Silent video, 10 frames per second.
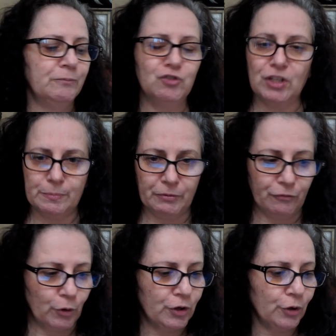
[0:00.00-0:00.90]
just
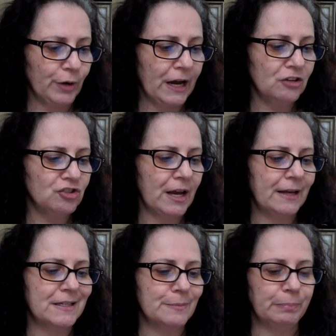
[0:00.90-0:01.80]
before the crash,
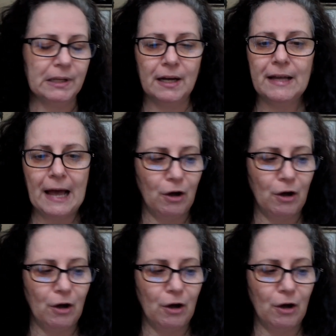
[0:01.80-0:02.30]
and his blood